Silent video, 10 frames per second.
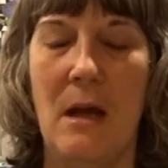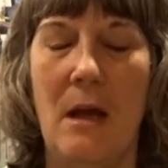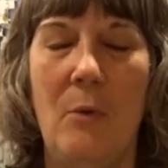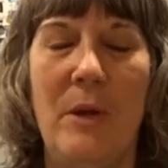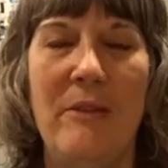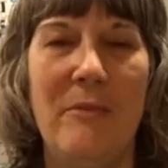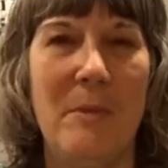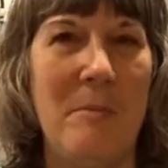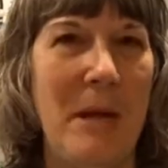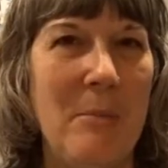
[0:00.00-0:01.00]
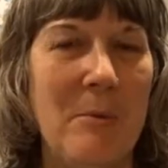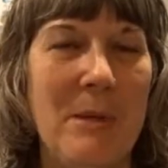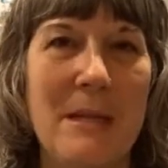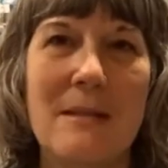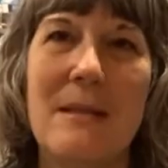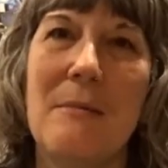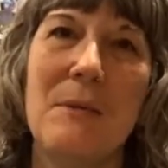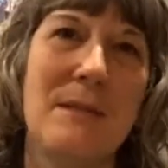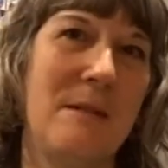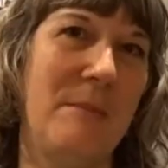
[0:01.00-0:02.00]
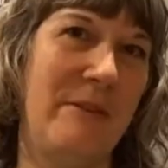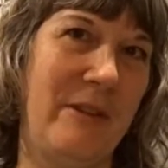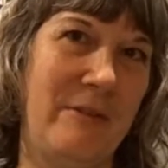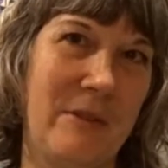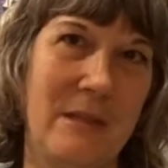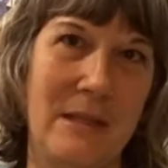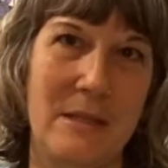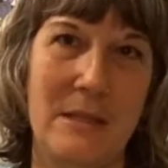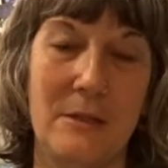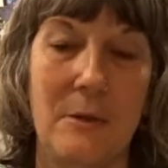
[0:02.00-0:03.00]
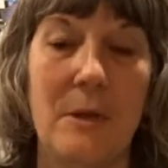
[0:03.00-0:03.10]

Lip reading: away from the paper piece. That was not my favorite thing to do.